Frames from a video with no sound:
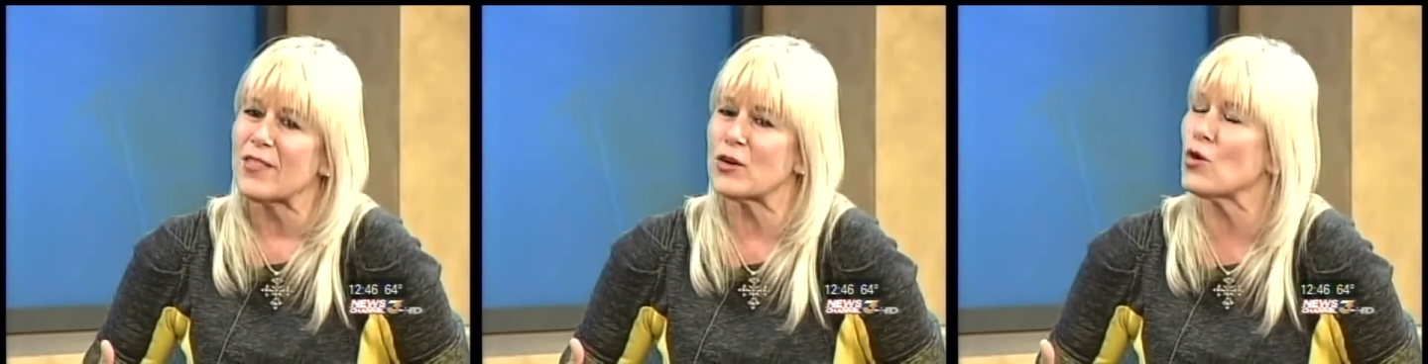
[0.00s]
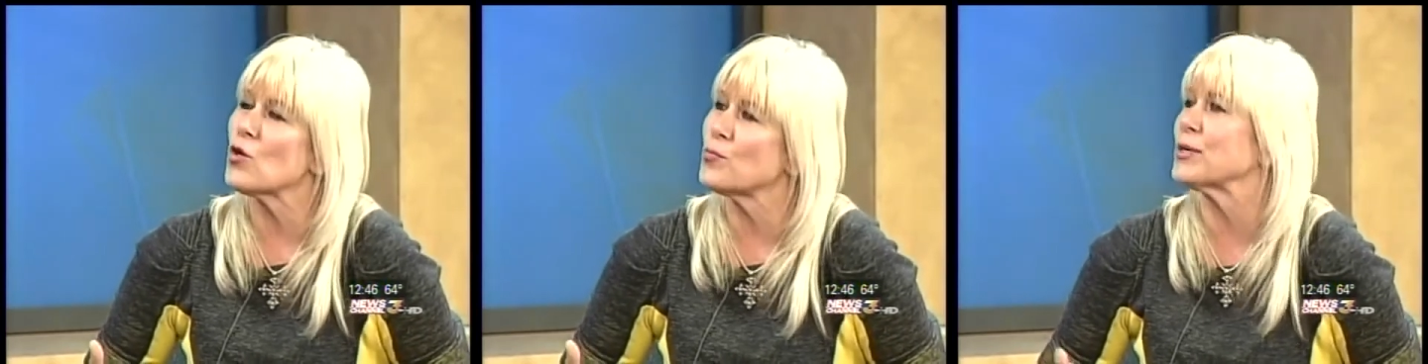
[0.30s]
the
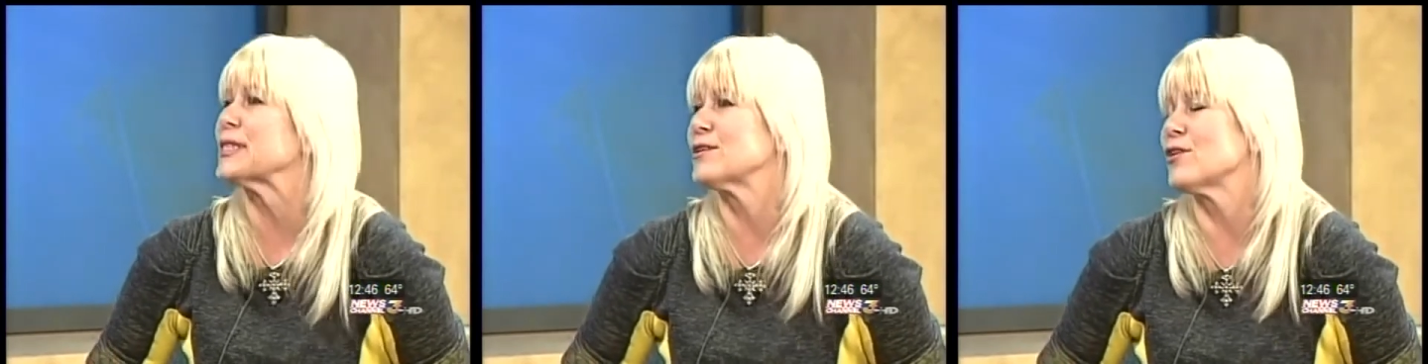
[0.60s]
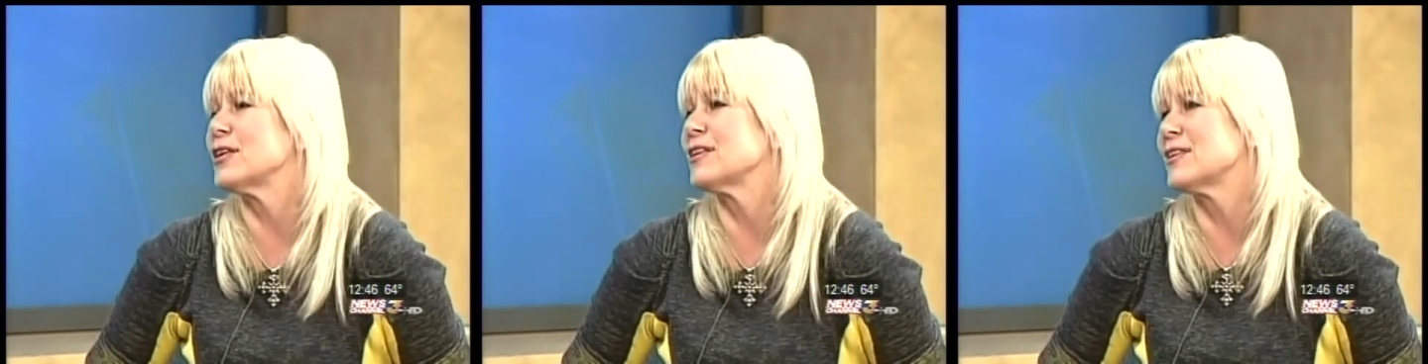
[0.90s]
culprit
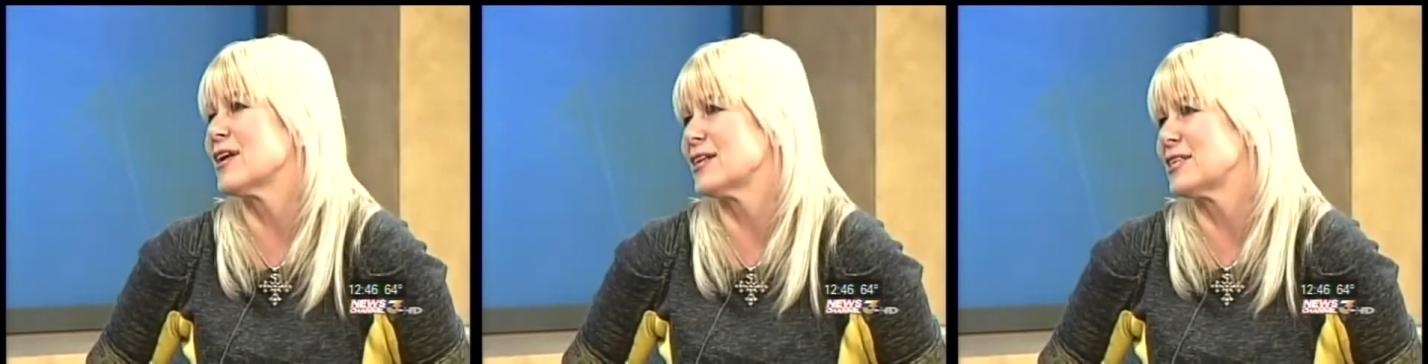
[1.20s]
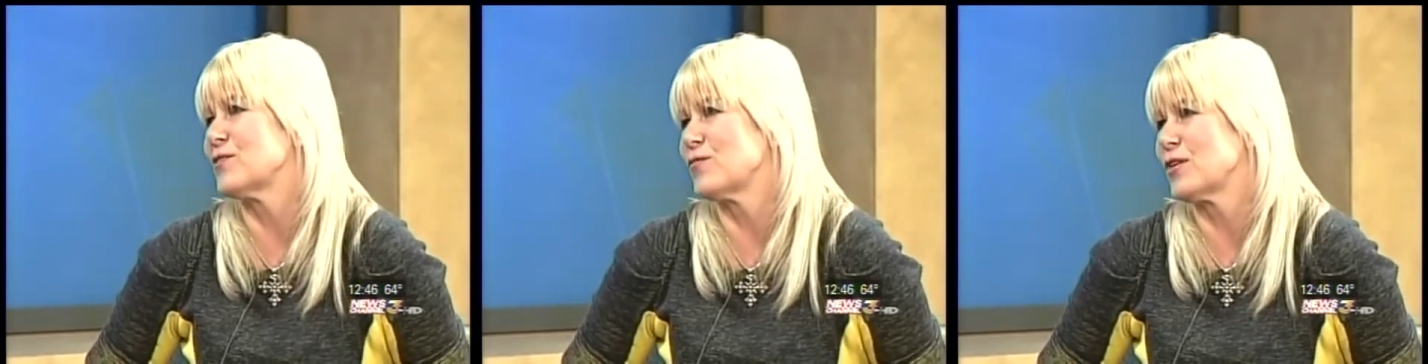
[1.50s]
started in the
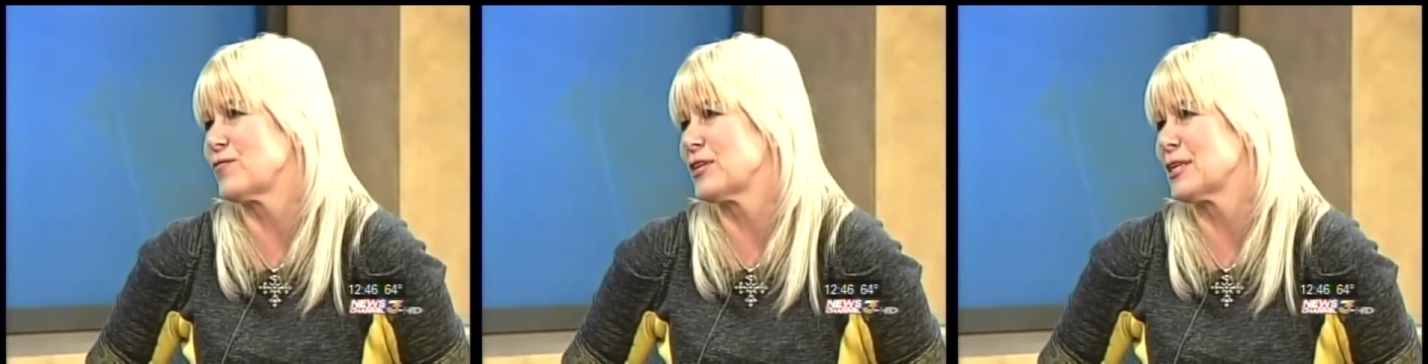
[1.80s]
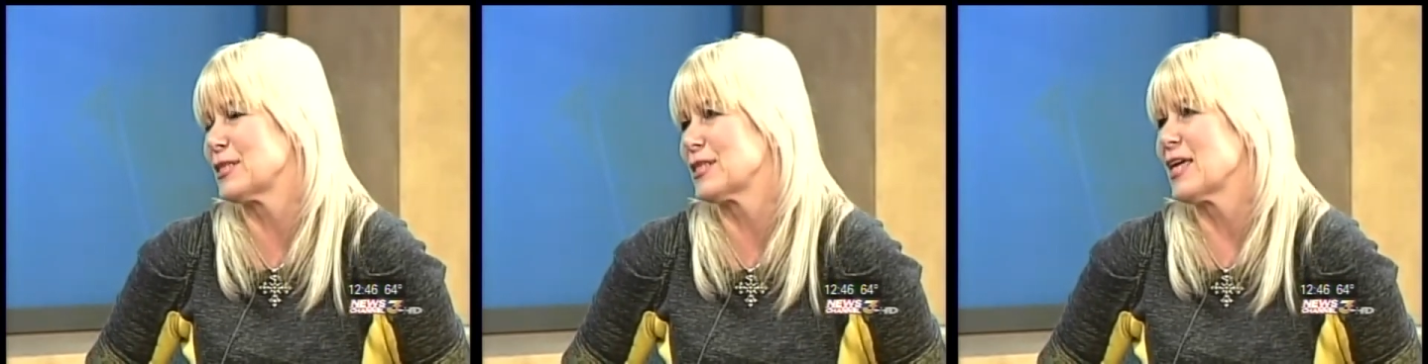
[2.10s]
1950s.